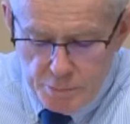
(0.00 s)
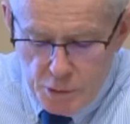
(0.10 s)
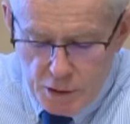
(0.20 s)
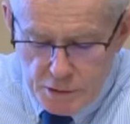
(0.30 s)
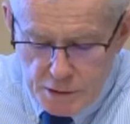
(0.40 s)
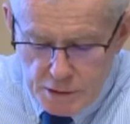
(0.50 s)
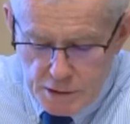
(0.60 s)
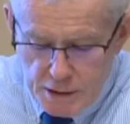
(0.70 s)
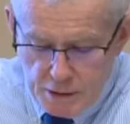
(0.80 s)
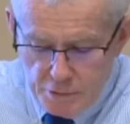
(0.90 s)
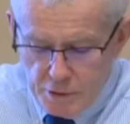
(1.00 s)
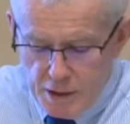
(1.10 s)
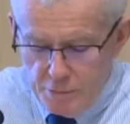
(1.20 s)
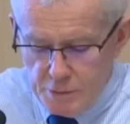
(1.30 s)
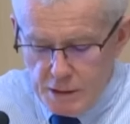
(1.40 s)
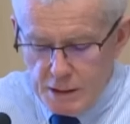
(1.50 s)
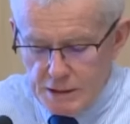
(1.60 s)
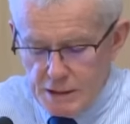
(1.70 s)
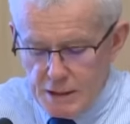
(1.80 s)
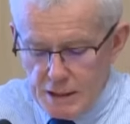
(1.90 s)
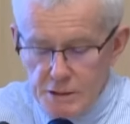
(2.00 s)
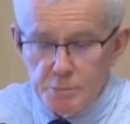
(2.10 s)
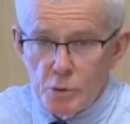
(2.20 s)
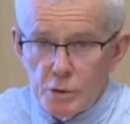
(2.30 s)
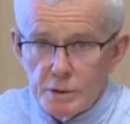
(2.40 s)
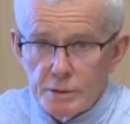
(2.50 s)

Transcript: policy setting of the government and said they support it,